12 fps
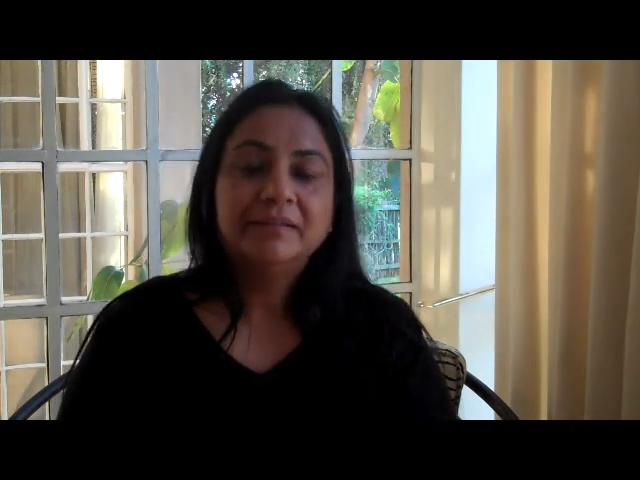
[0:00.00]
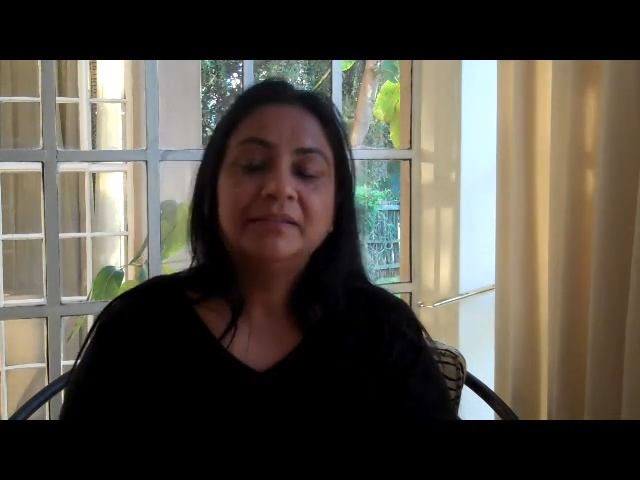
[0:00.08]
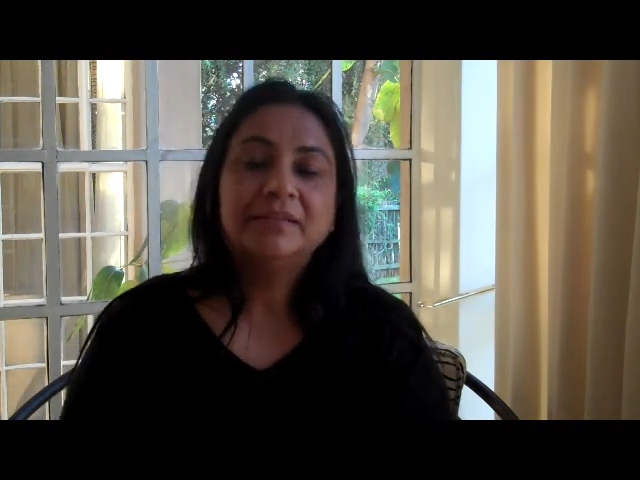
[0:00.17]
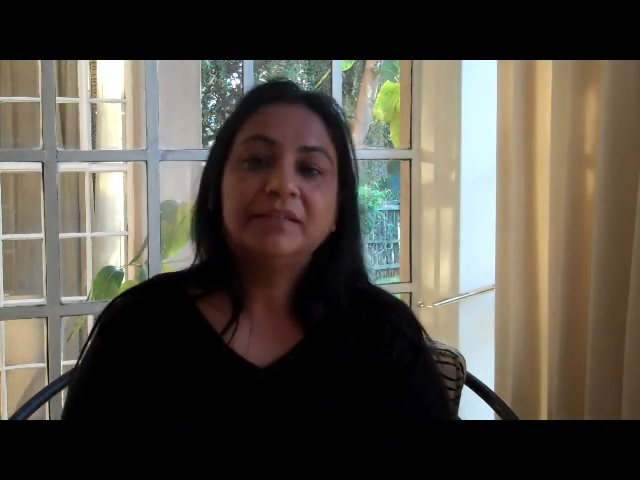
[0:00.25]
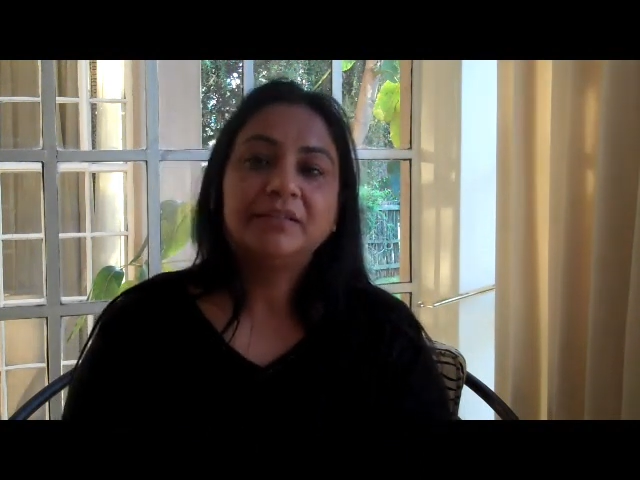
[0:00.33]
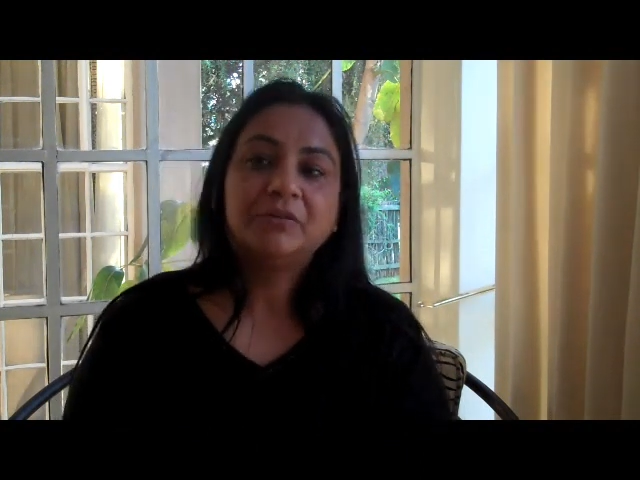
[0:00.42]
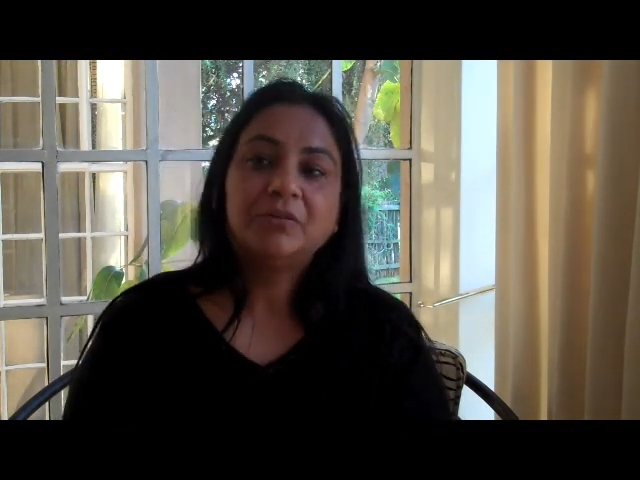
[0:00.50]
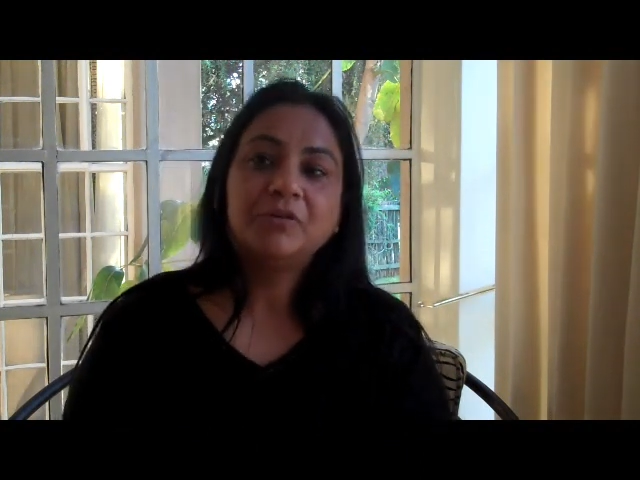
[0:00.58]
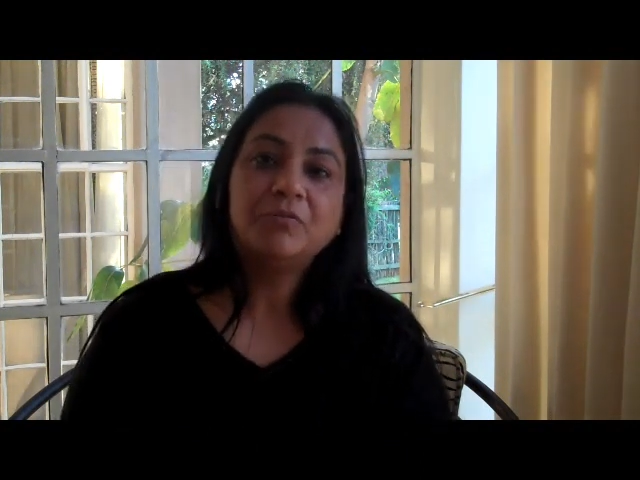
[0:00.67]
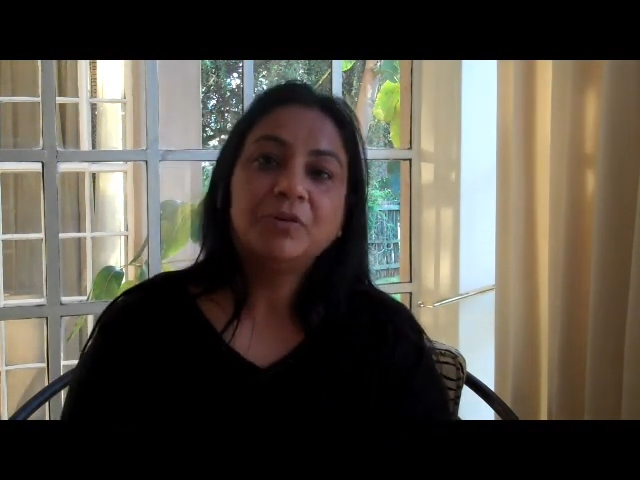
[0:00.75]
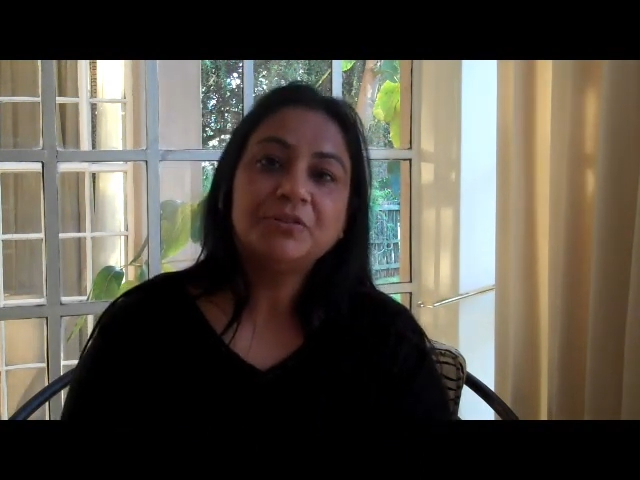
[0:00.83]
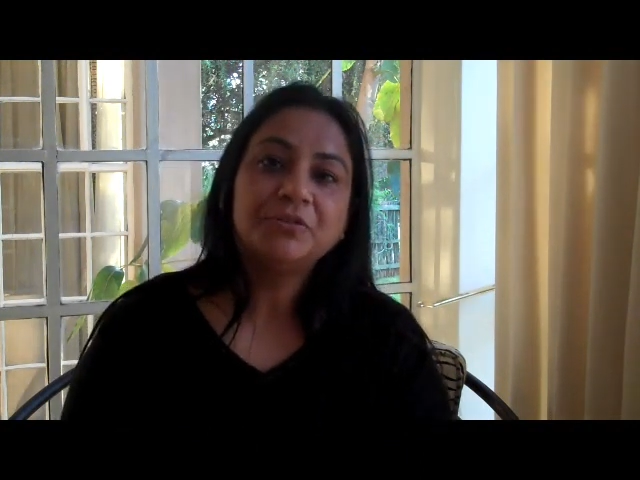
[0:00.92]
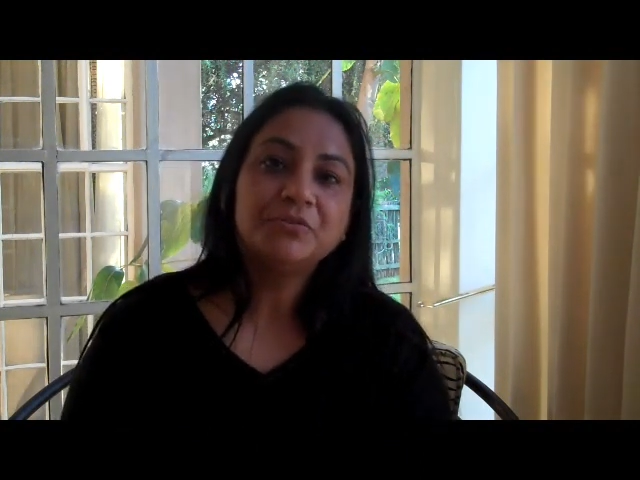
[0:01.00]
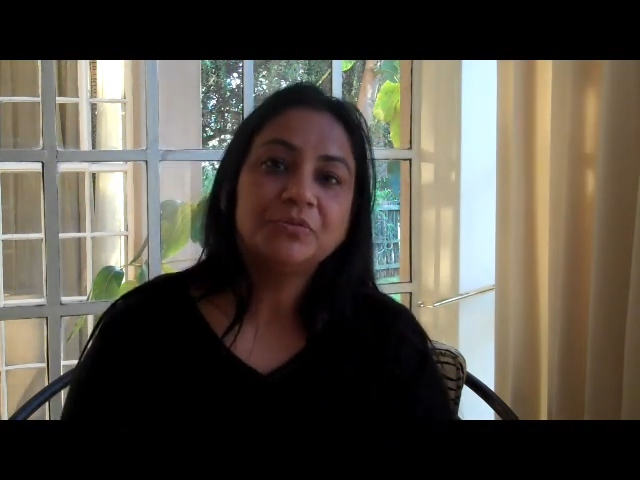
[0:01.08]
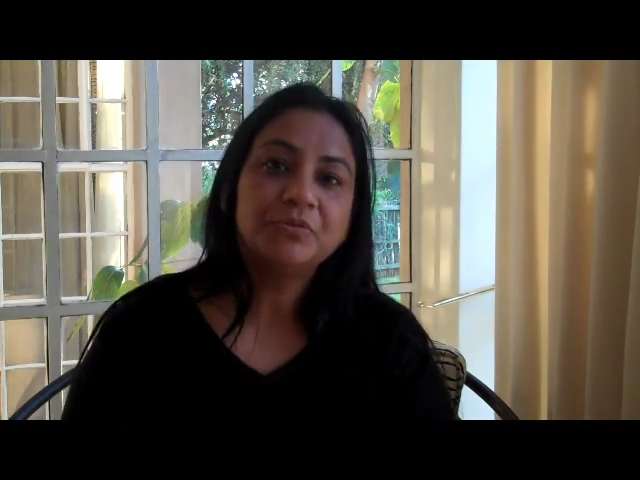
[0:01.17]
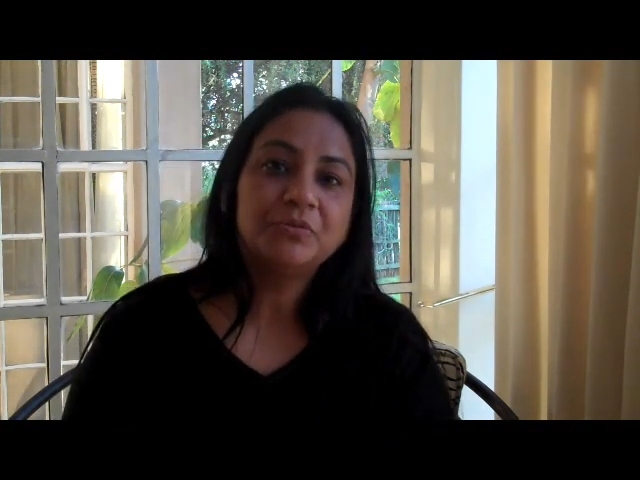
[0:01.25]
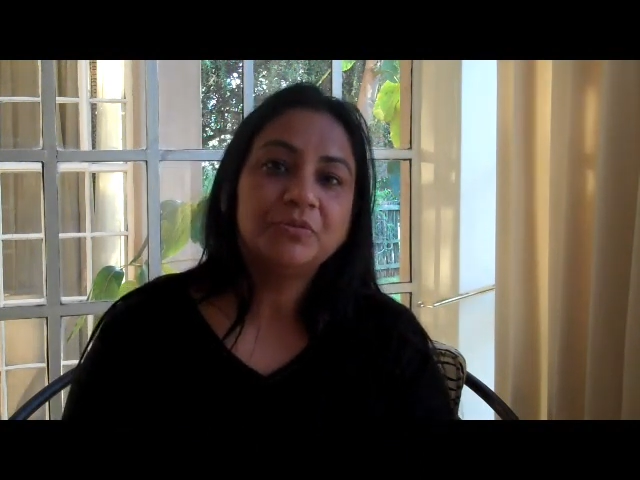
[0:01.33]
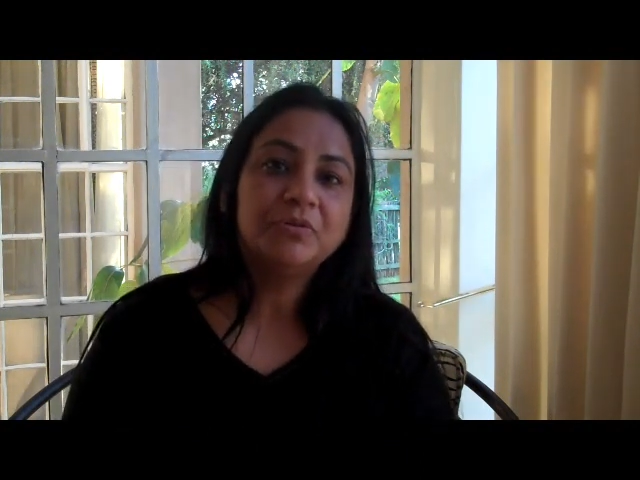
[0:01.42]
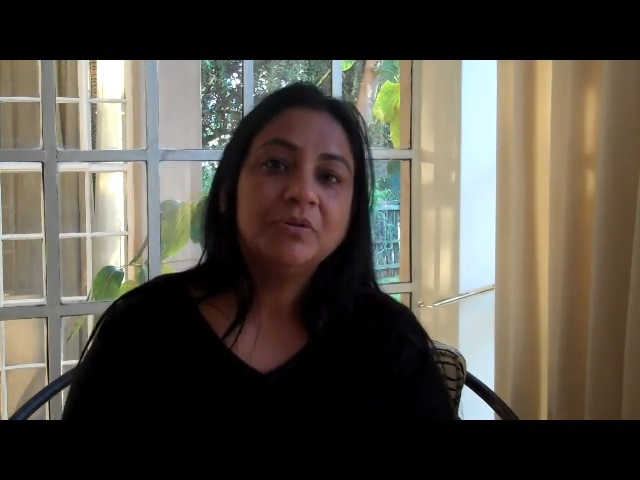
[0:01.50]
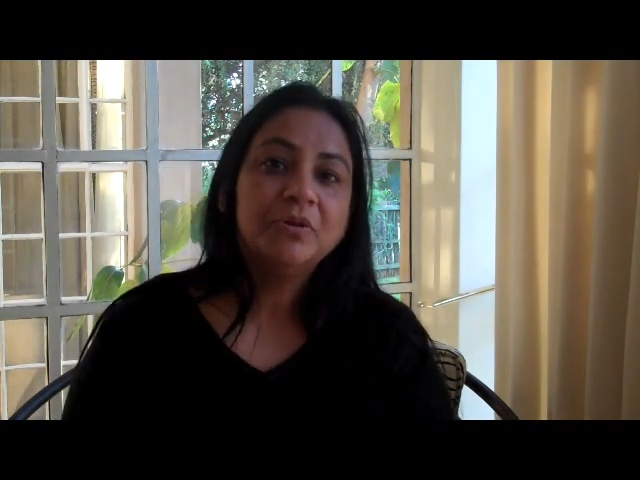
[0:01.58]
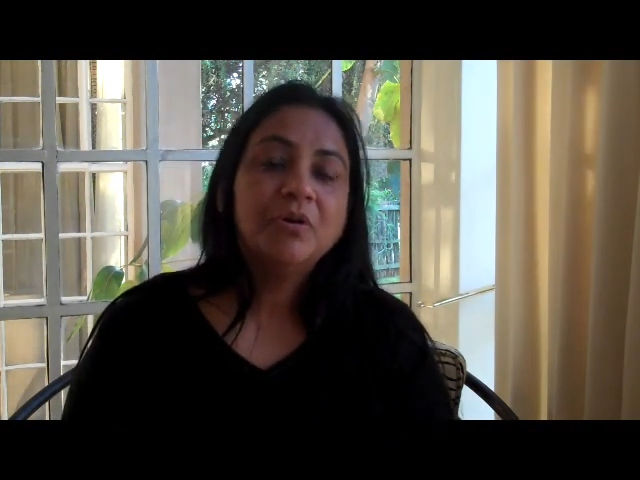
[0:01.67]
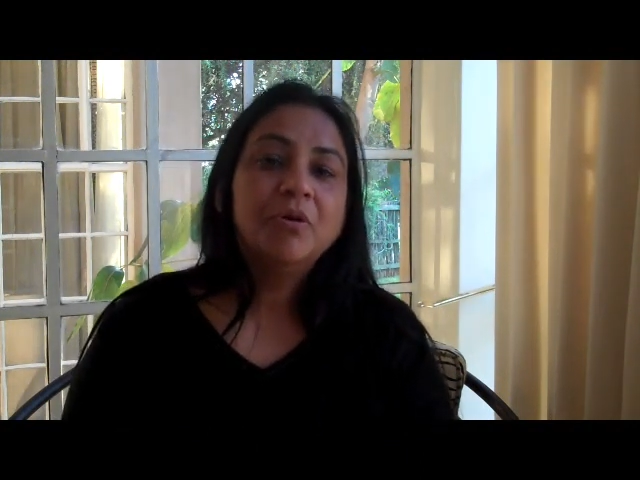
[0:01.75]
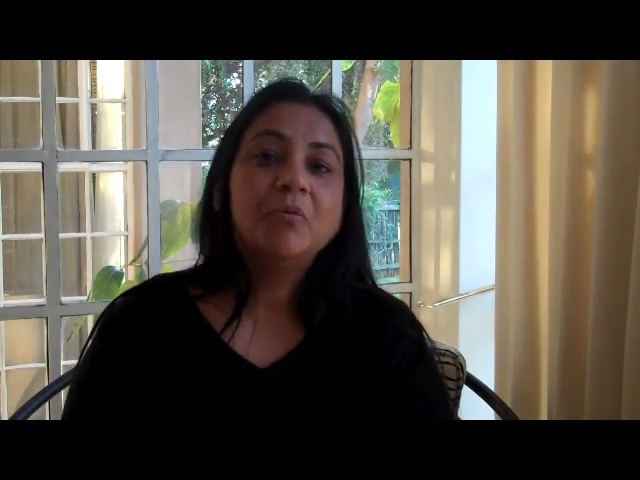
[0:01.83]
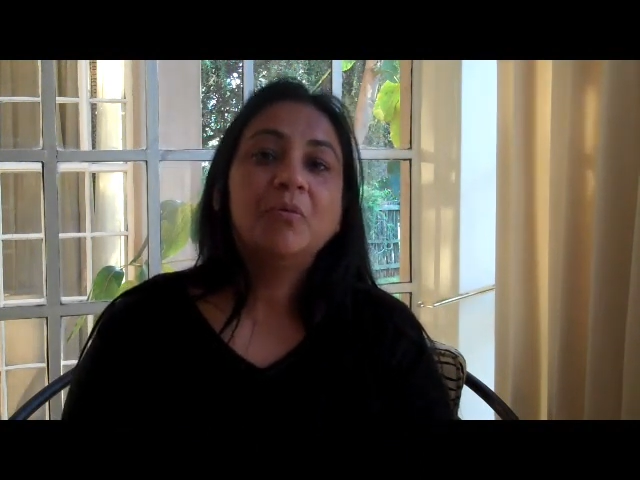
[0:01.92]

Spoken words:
they all wanted to know